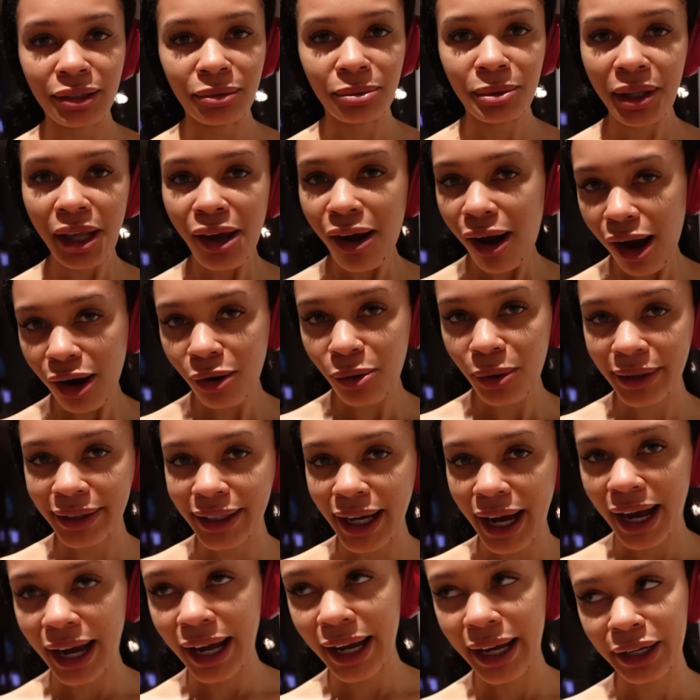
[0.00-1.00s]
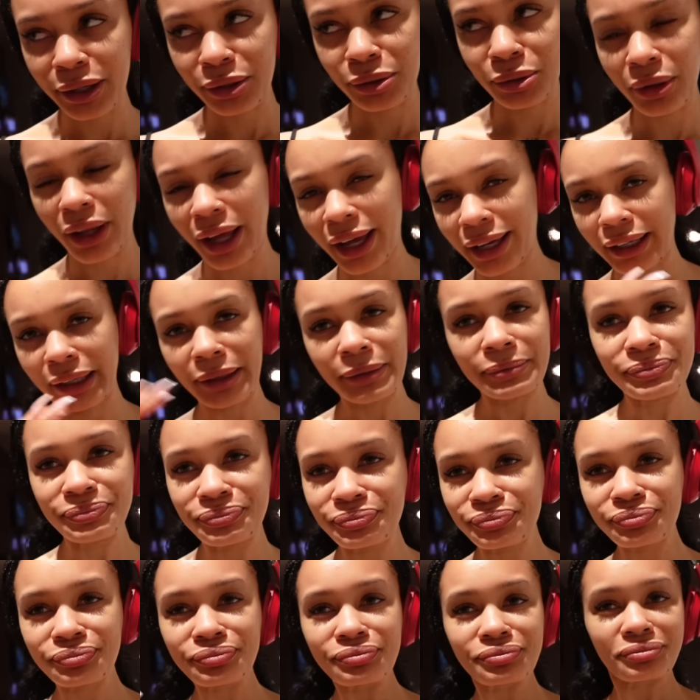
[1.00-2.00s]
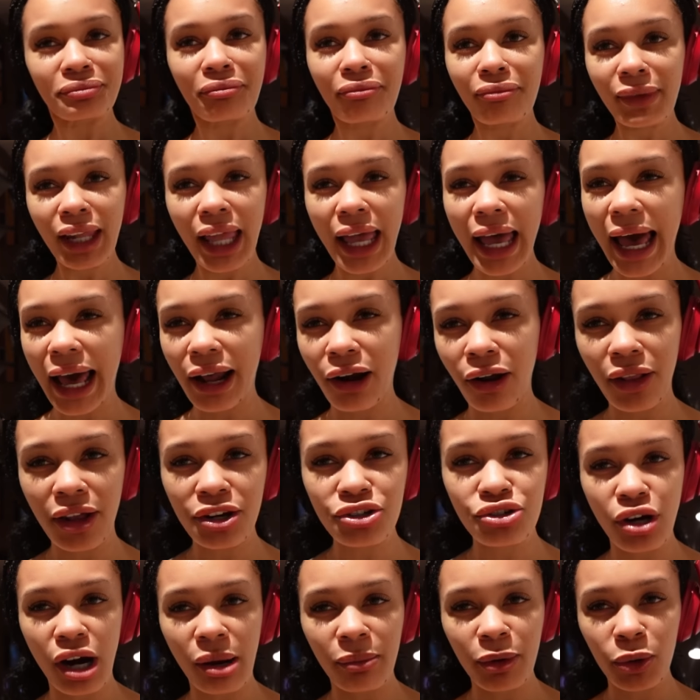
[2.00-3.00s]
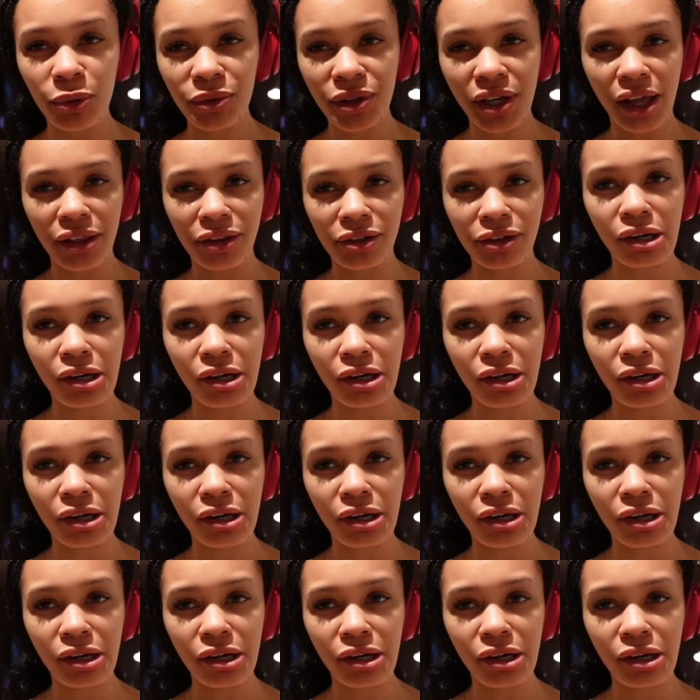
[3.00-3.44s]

the really awkward guy who like had all that drama with the other